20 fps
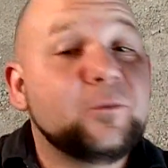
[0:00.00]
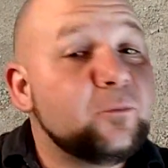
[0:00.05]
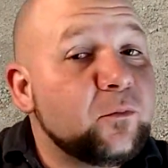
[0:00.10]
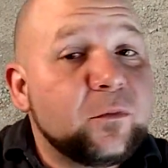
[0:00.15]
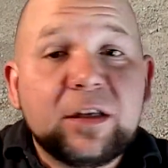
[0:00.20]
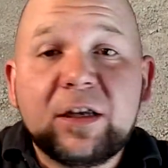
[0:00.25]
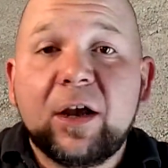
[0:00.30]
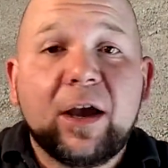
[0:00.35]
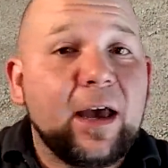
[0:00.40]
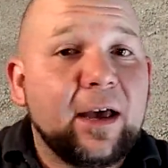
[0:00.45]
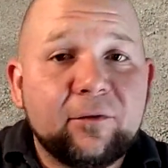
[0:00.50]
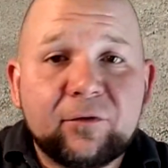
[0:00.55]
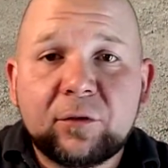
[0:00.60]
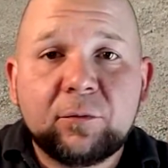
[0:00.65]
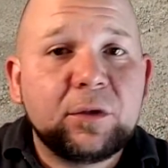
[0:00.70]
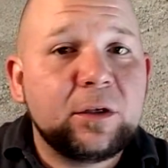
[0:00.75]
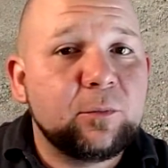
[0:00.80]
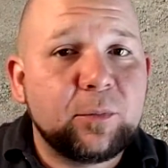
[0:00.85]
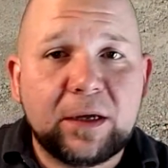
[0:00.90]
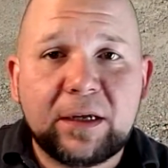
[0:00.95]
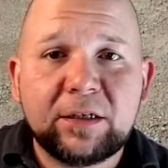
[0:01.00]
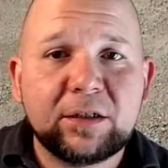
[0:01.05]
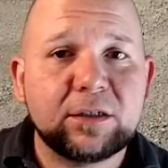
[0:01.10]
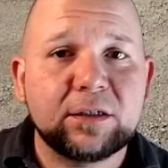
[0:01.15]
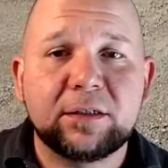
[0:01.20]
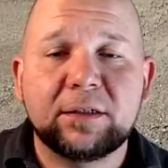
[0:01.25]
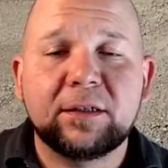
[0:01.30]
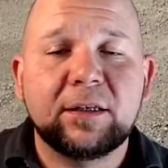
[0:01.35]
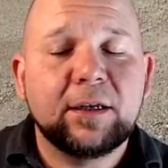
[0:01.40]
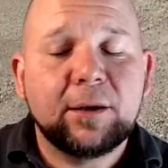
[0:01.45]
You have to be
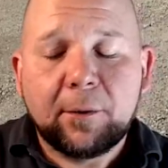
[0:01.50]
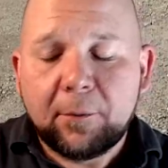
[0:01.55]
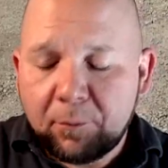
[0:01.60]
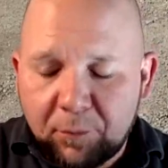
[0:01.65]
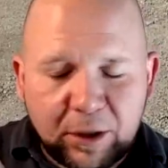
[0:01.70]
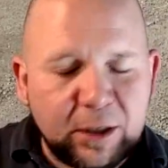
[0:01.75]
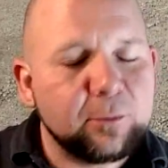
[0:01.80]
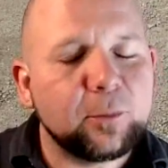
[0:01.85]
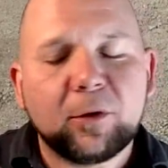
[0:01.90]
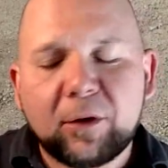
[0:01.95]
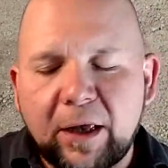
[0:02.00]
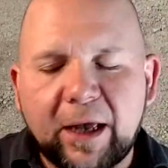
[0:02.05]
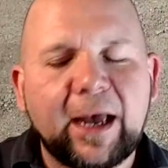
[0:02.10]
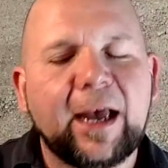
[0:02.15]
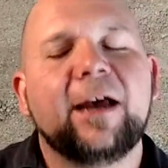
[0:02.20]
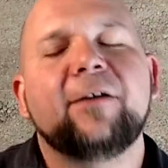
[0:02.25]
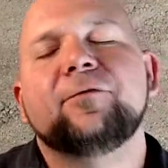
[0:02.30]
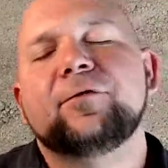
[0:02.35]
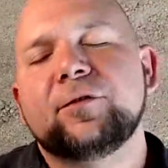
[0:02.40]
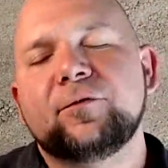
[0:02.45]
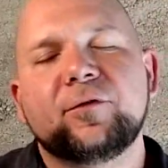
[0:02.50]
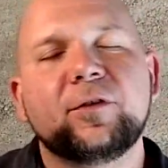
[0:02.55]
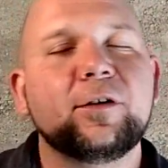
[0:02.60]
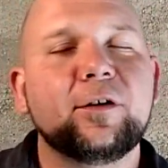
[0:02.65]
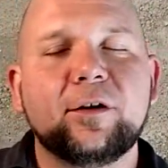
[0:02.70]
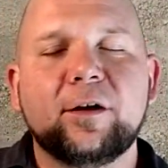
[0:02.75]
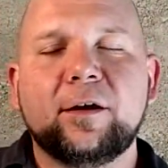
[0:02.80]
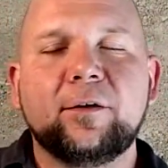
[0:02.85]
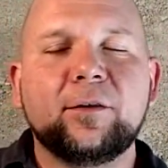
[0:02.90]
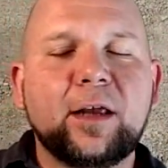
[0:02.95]
patient. People have to
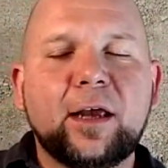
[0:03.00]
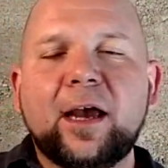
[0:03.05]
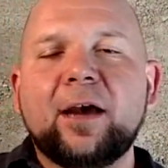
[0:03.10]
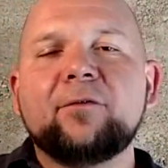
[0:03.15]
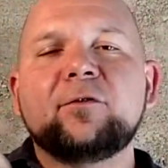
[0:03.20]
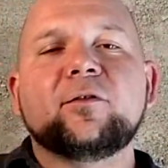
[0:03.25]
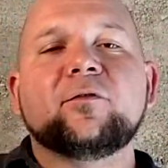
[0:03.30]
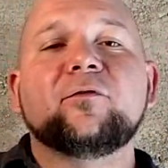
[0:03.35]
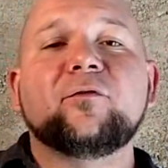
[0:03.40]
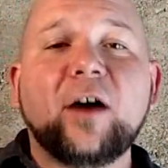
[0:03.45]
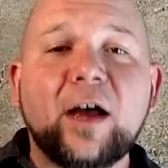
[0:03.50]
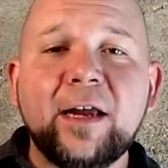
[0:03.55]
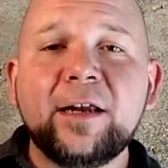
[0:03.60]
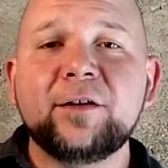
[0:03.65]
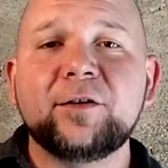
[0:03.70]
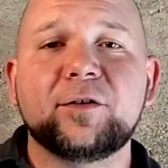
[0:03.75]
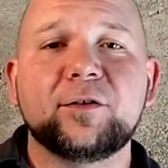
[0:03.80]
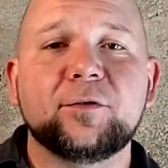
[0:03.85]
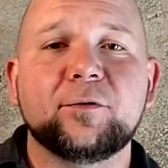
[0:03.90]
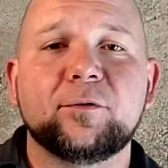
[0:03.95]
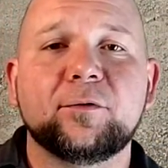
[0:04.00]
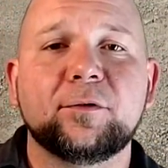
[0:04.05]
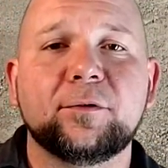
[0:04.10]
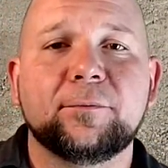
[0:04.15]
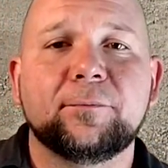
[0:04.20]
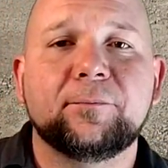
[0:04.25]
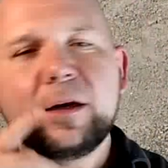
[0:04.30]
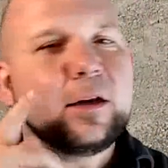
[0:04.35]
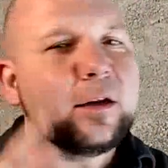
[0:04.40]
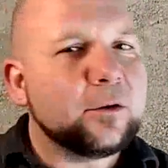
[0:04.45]
figure out, they have to find you.
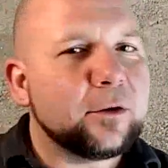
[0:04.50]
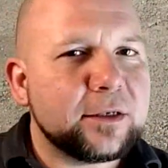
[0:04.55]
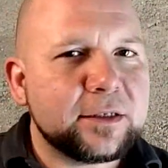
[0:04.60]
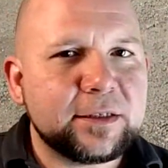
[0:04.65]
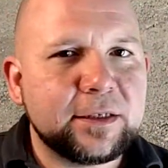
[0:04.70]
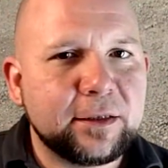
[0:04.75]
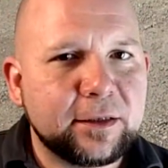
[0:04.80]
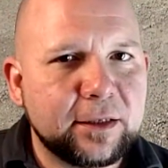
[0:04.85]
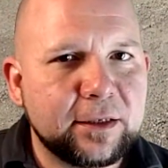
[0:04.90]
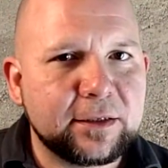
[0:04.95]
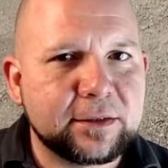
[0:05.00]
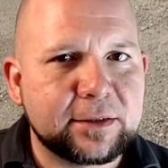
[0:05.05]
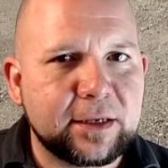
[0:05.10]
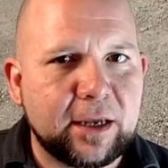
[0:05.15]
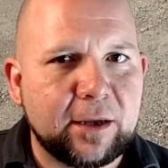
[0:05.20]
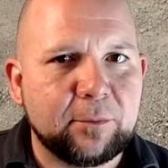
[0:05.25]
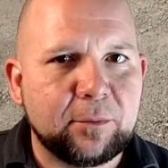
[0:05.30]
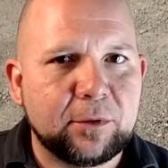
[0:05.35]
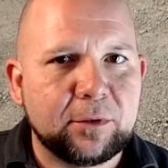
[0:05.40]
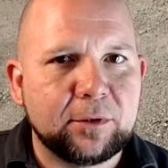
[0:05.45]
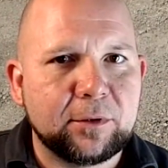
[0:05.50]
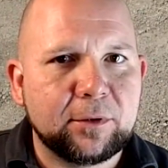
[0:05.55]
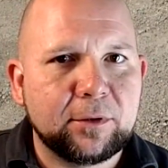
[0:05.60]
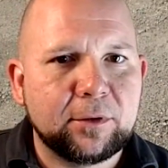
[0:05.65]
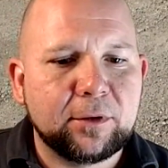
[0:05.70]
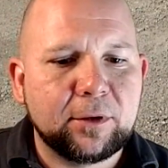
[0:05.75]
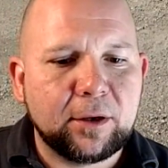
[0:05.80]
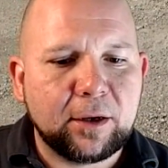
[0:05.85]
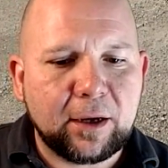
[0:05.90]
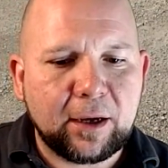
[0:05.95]
An interesting thing has happened.
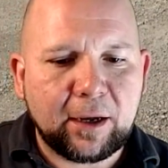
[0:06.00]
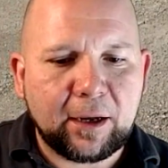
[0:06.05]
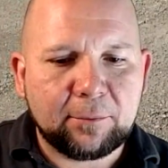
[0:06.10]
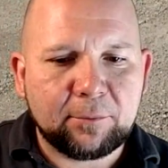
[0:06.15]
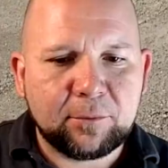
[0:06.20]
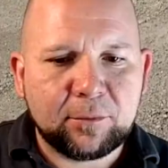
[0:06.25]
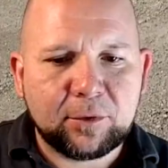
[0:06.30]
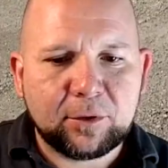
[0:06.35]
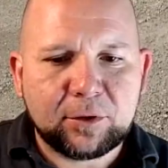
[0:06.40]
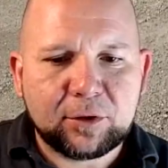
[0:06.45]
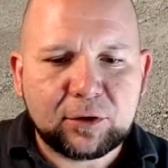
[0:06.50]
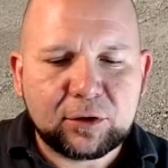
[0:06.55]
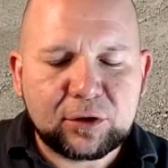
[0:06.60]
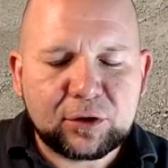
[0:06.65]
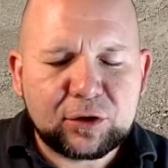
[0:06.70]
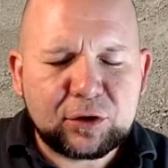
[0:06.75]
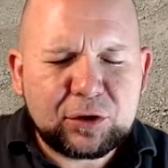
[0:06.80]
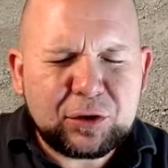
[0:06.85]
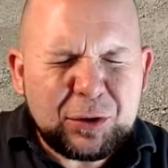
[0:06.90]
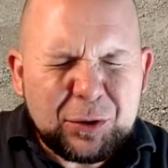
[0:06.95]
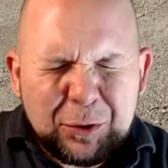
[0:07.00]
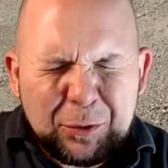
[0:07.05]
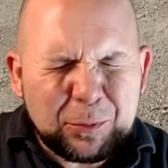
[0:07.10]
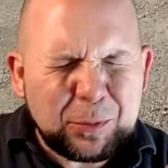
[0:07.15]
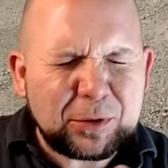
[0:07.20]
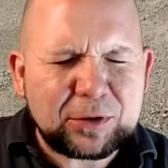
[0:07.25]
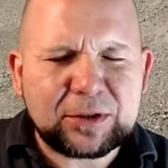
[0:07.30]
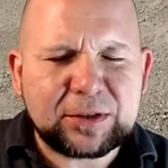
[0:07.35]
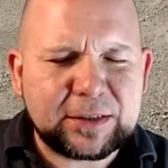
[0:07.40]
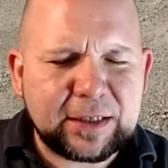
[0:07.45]
I'm
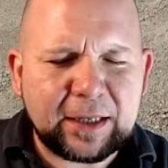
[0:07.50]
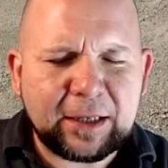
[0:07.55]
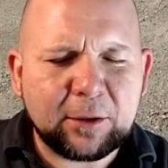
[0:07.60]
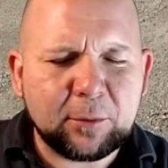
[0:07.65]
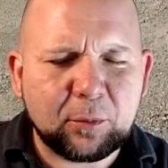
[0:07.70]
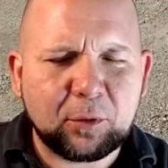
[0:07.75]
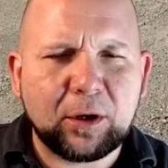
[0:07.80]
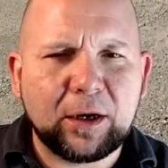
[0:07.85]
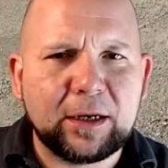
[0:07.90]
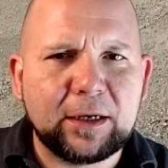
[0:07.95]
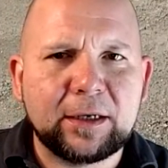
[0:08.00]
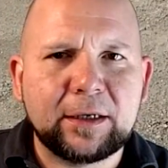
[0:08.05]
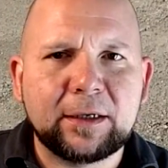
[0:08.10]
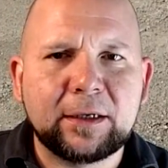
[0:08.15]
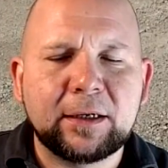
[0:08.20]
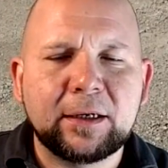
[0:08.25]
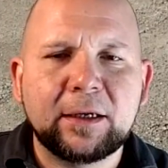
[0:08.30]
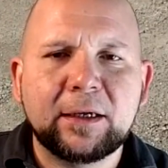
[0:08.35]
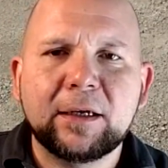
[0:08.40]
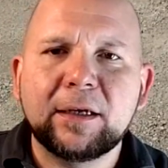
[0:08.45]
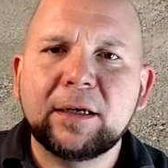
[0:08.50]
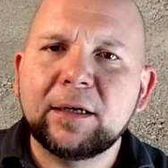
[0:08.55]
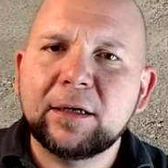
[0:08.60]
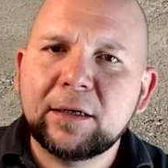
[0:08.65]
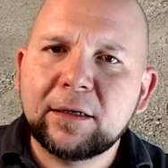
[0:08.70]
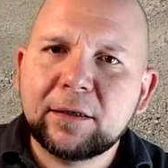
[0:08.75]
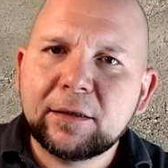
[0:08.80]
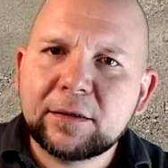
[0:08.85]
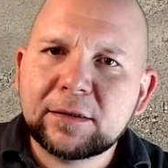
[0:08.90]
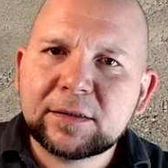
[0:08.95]
super celebrating
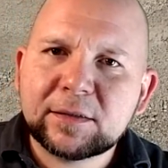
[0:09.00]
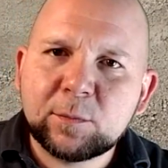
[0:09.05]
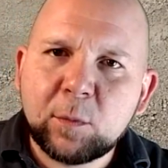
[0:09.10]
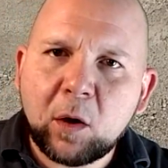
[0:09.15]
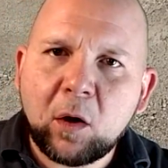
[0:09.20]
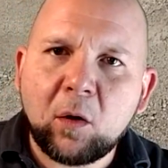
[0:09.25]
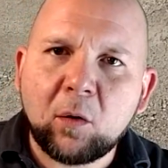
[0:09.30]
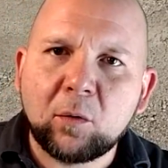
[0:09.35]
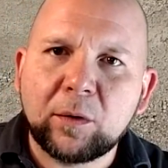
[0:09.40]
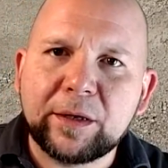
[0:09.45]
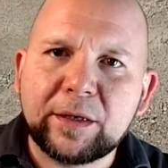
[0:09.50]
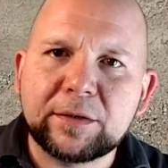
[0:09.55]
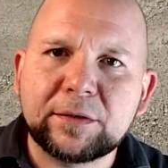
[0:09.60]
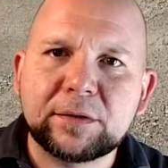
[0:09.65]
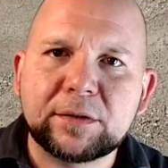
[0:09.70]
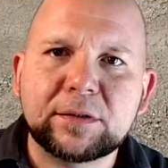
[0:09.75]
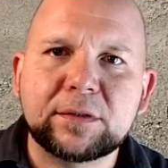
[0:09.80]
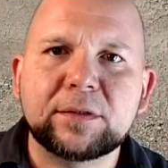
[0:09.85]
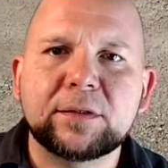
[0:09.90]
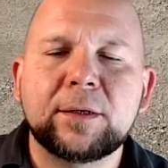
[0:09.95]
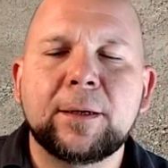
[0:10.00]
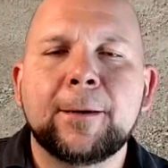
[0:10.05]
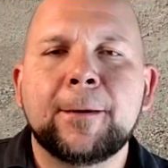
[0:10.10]
the small wins.